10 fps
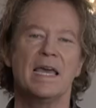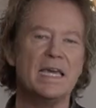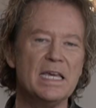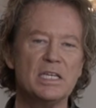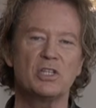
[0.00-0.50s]

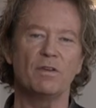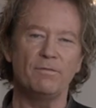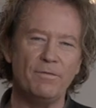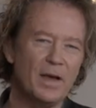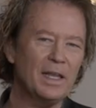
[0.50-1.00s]
He's the
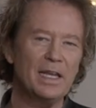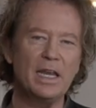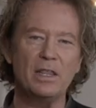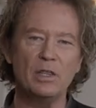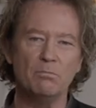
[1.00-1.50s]
villain
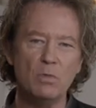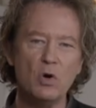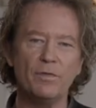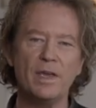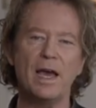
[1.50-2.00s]
in the
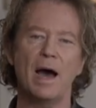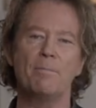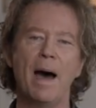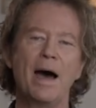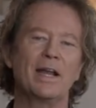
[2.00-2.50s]
movie
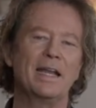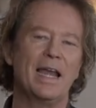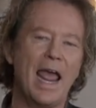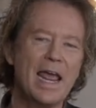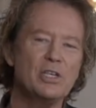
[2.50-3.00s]
about an
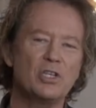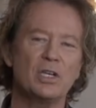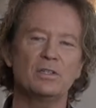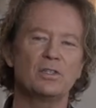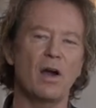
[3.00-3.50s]

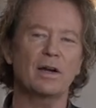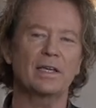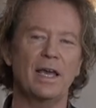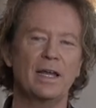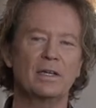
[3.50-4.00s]
ancient dark
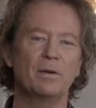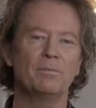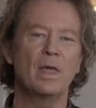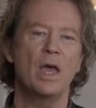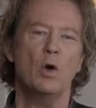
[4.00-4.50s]

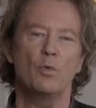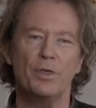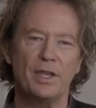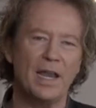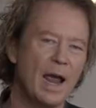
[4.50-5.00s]
kingdom
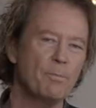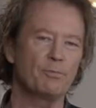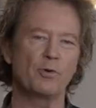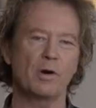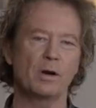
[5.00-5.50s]
with an
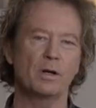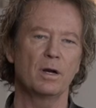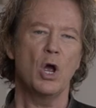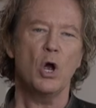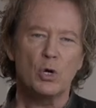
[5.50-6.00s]
emperor
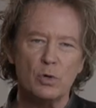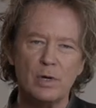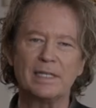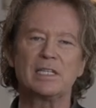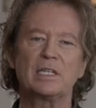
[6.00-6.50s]
who
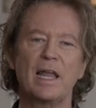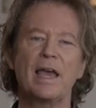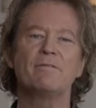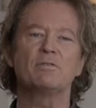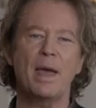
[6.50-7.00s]

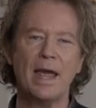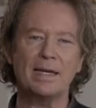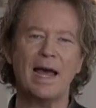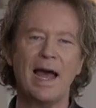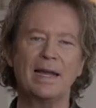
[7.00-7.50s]
enslaves
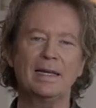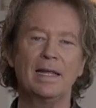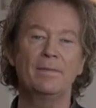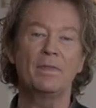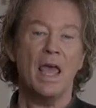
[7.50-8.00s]
mankind.
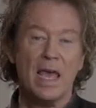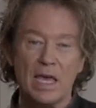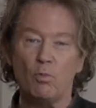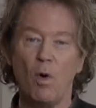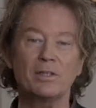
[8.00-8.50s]

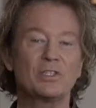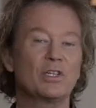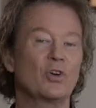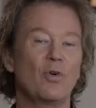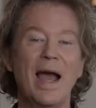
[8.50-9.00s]
He wants
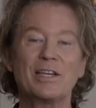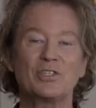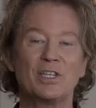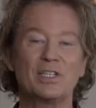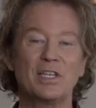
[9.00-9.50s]
to crash
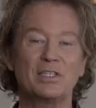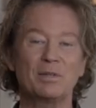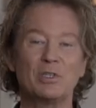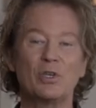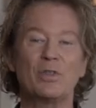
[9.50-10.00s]
the
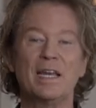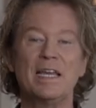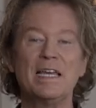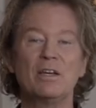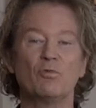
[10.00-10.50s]
system so that
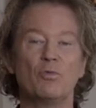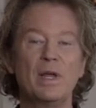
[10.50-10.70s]
he can